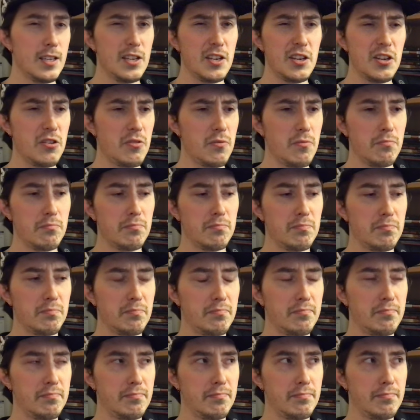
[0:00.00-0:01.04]
you know,
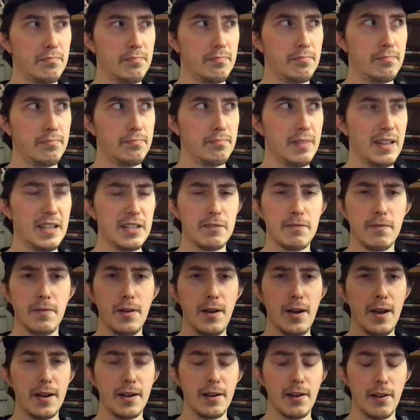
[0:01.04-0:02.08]
that's
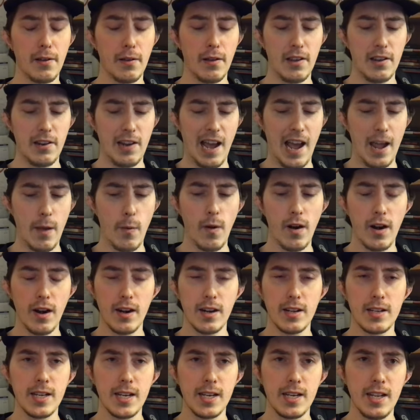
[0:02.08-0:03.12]
fine. I I wanted
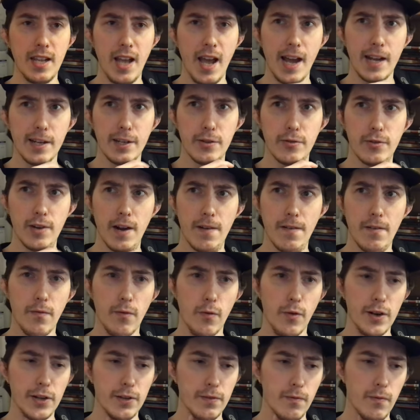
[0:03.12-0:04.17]
to see Taxi Driver
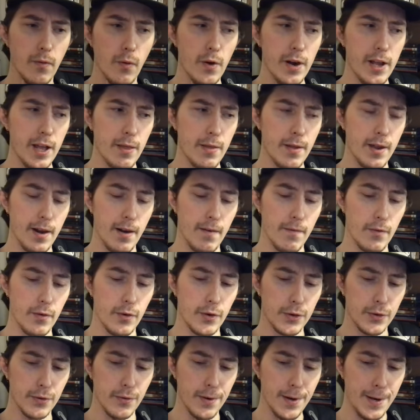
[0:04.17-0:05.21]
for its 40th
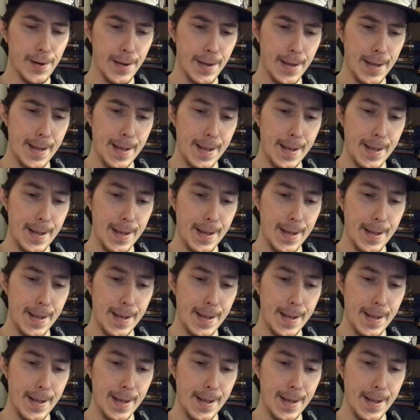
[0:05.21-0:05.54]
anniversary.